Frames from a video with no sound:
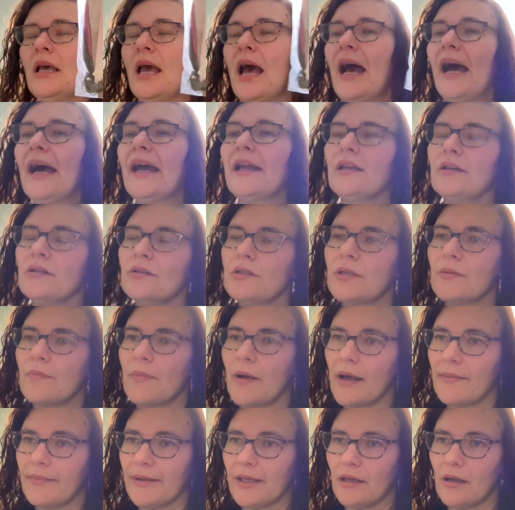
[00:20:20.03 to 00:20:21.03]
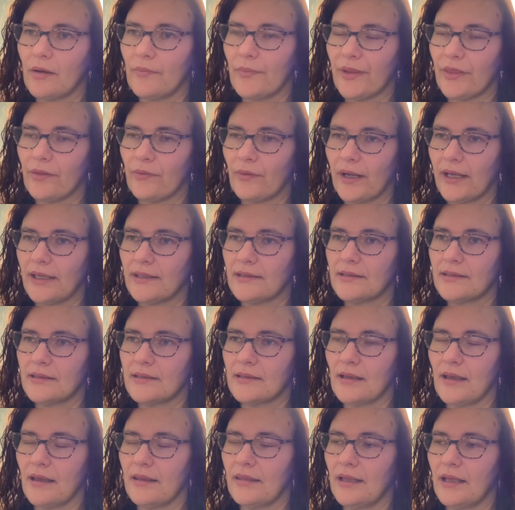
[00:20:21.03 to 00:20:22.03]
I used to bob it on my
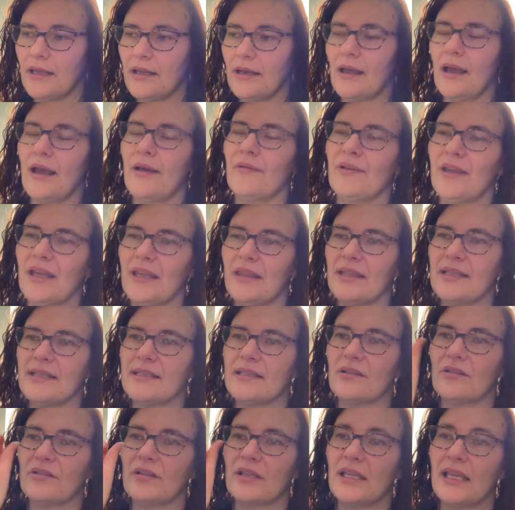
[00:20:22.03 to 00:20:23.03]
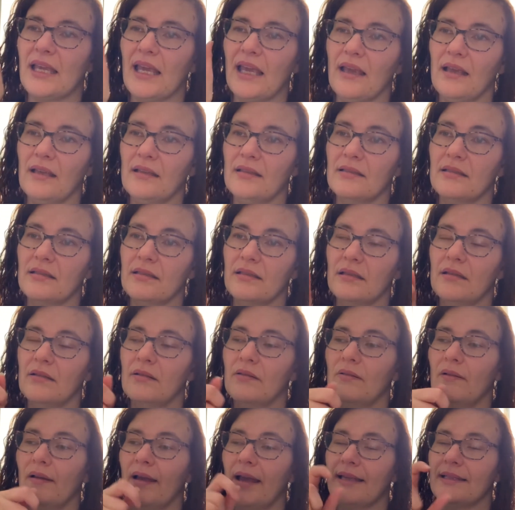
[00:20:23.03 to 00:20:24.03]
threads, and then I would get these little kinks
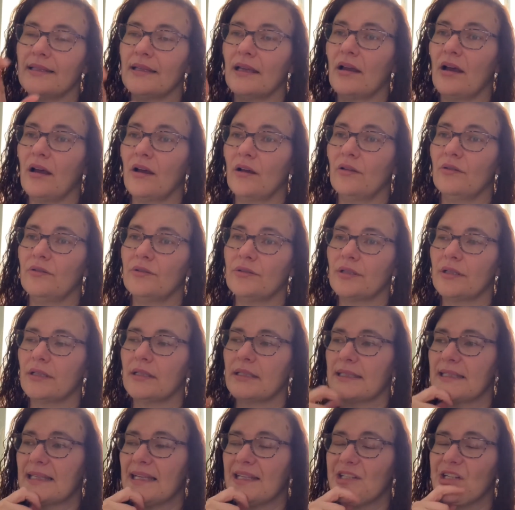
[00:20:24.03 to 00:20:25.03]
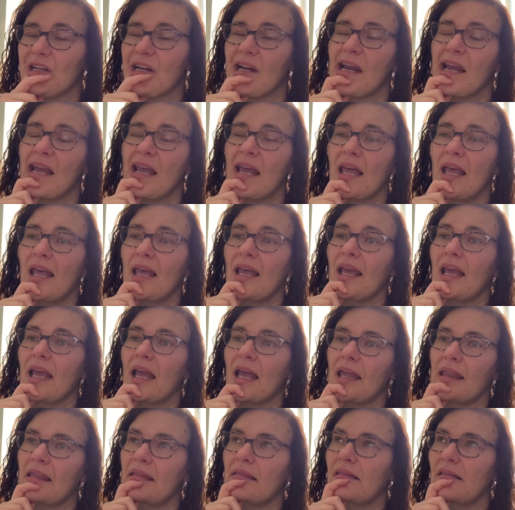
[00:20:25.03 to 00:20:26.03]
as I got closer to center,
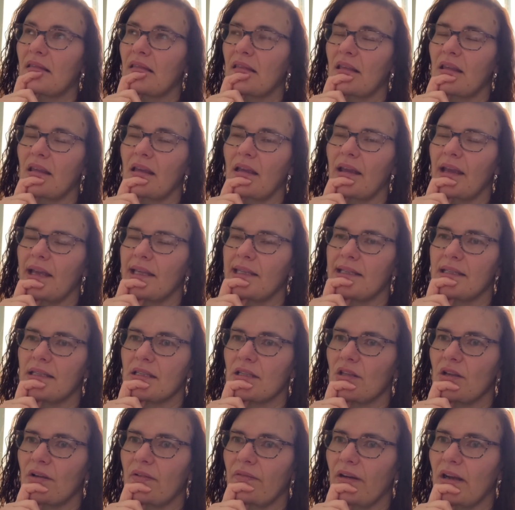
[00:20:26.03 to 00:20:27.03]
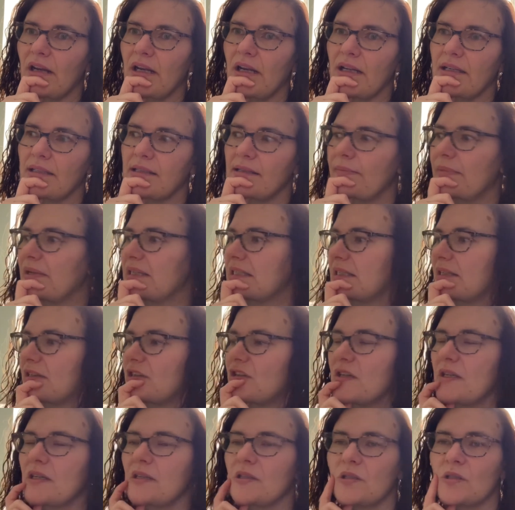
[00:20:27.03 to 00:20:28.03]
and it doesn't look very nice in my
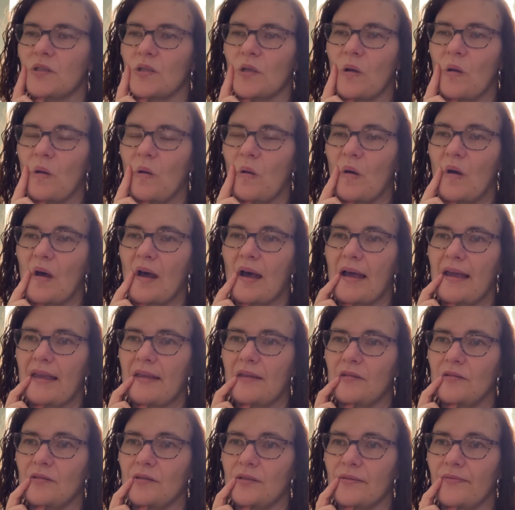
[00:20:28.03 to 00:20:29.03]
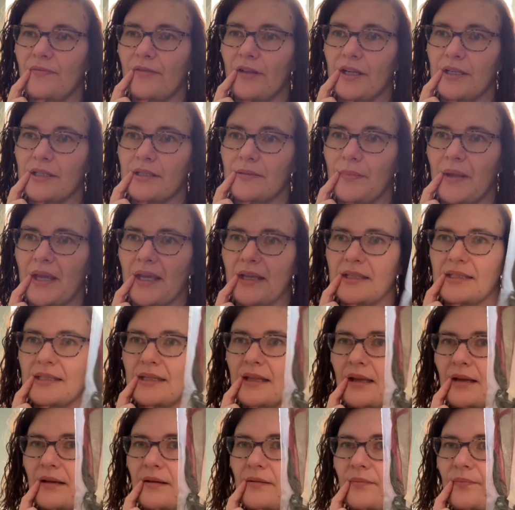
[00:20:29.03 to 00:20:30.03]
stitching, so I use floss bags
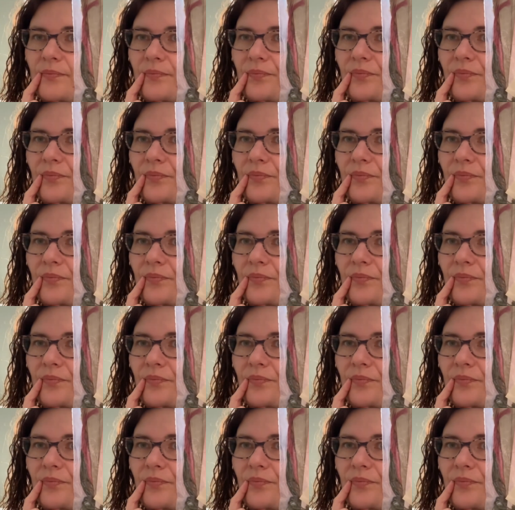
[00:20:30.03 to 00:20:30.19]
now.